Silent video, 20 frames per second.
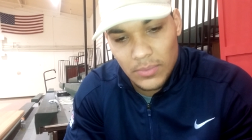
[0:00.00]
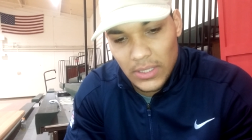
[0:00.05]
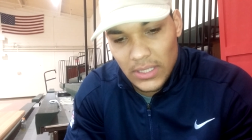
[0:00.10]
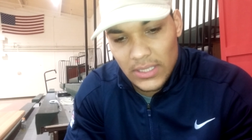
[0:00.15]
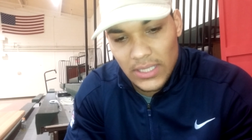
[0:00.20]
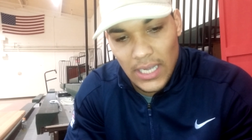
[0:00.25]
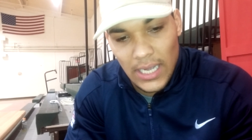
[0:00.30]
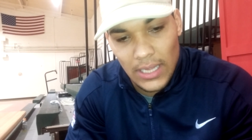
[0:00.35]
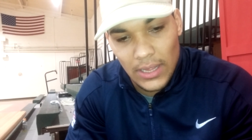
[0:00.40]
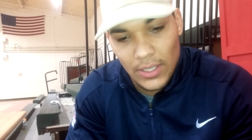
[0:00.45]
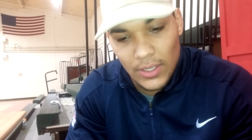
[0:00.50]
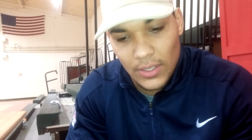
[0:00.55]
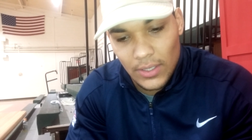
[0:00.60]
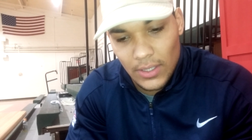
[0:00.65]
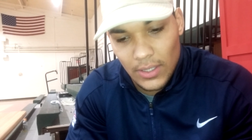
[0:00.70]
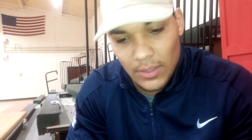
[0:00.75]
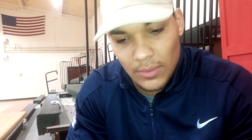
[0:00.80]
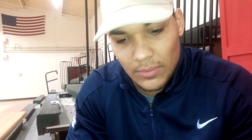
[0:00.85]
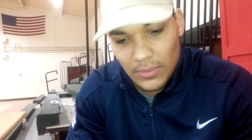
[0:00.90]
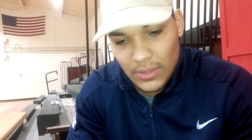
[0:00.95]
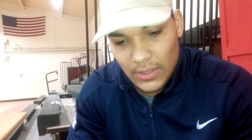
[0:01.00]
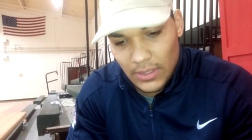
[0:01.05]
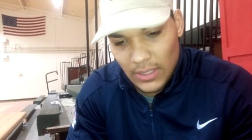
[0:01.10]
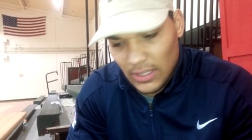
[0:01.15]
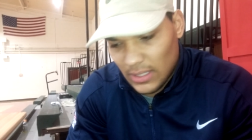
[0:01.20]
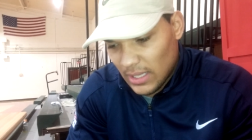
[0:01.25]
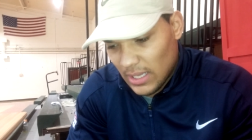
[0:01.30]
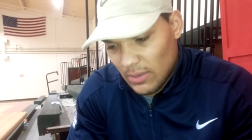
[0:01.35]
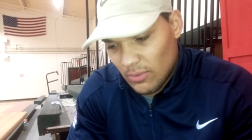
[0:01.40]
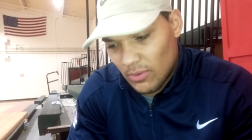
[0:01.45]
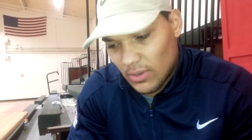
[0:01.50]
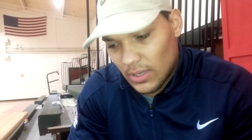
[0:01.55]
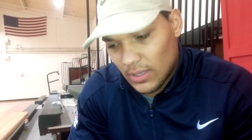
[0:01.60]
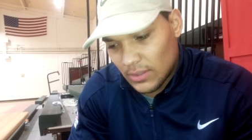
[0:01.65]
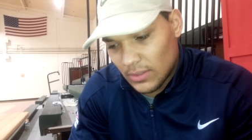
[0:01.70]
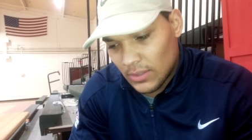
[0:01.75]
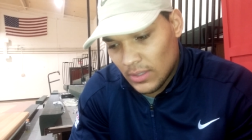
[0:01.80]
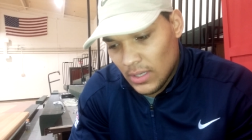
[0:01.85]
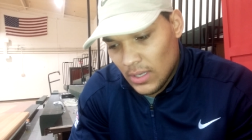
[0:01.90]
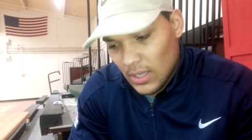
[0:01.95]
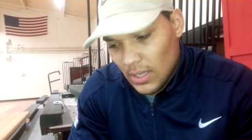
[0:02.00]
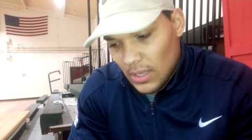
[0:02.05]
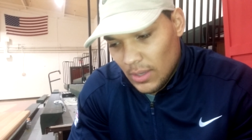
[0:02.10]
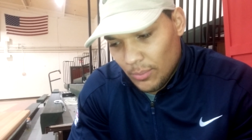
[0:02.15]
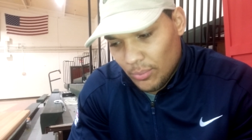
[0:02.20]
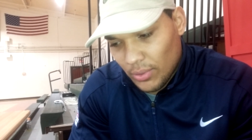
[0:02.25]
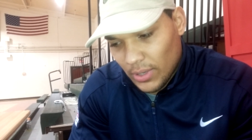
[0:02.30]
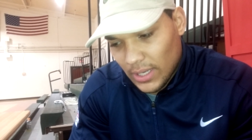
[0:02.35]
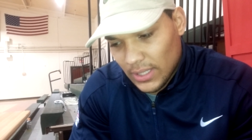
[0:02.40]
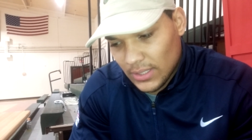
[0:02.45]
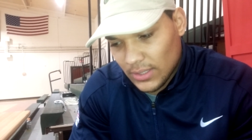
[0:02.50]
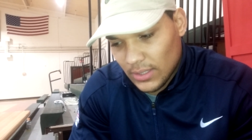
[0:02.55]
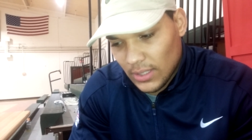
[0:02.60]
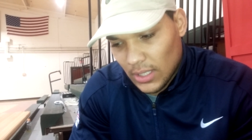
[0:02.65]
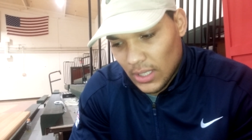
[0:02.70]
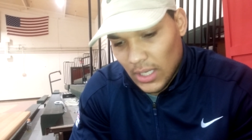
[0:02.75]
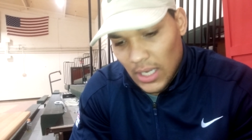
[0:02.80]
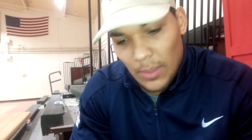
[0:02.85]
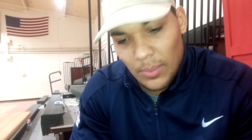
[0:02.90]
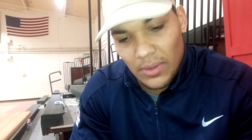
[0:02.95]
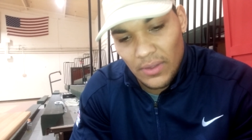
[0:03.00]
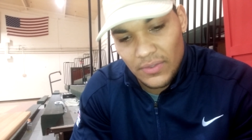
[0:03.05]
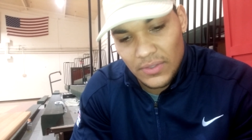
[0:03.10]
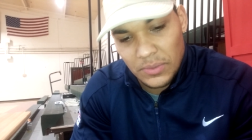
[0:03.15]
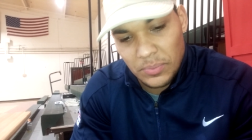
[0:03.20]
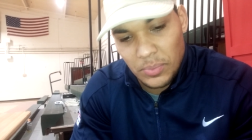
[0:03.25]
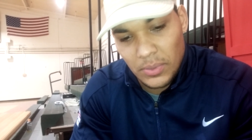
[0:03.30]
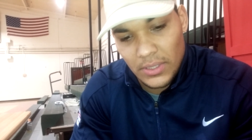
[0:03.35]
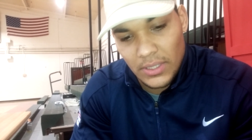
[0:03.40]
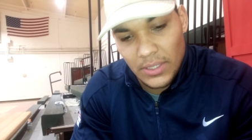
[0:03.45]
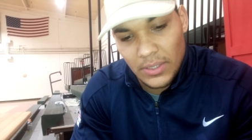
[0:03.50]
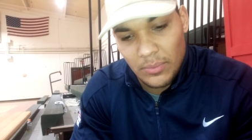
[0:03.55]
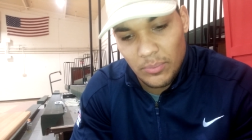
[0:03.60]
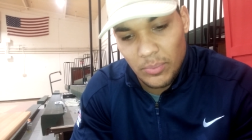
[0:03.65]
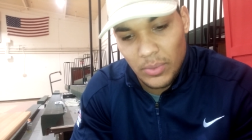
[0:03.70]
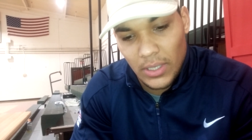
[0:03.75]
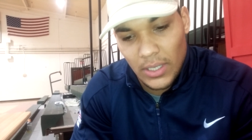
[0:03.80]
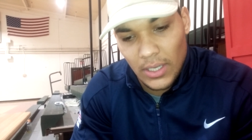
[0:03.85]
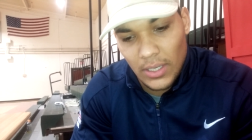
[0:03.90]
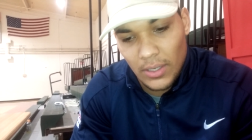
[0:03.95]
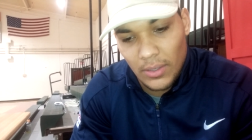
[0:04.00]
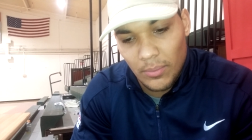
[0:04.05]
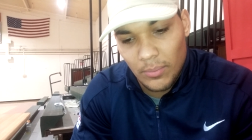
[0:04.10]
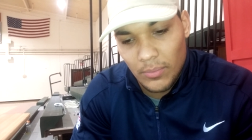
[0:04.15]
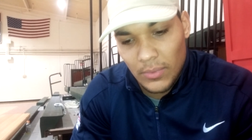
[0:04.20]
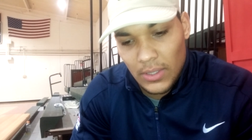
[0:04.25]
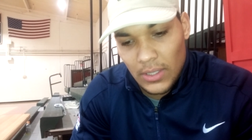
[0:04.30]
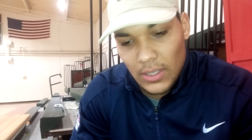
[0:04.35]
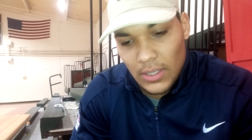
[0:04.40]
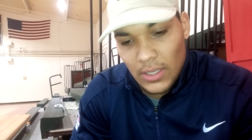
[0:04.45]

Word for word: Me, Tyler, um, I think Ejuan Price uh, a couple of us put in, but um,